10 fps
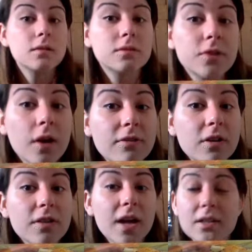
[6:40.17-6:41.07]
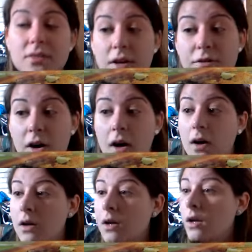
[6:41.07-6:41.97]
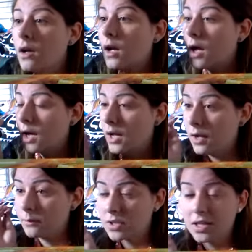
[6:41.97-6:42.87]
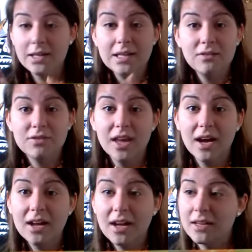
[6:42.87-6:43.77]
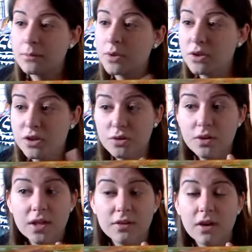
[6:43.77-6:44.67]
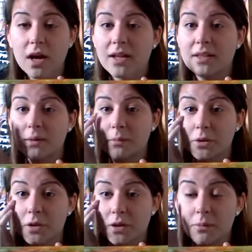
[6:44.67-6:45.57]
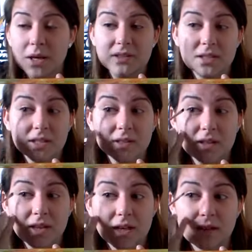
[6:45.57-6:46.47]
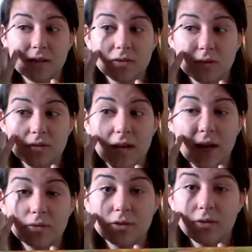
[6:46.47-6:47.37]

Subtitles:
So I've got that so far. I'm going to leave that and I'm going to do the other eye, and then I'm going to come back to this and thicker sort of the outer